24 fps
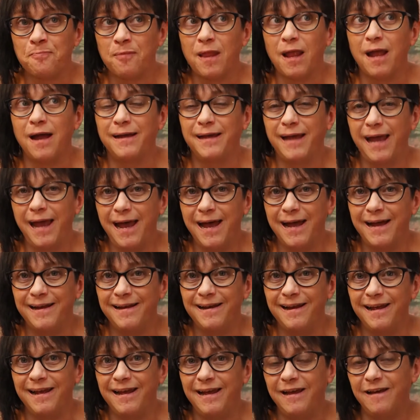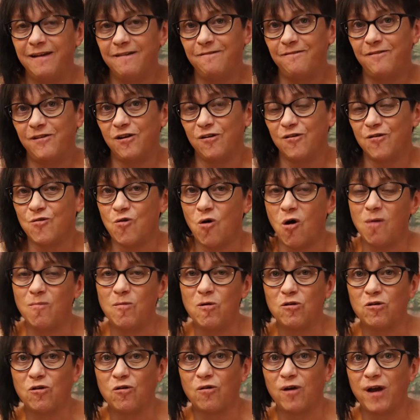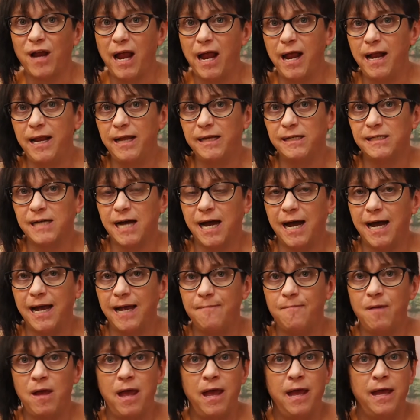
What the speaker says: Again, if your normal creating time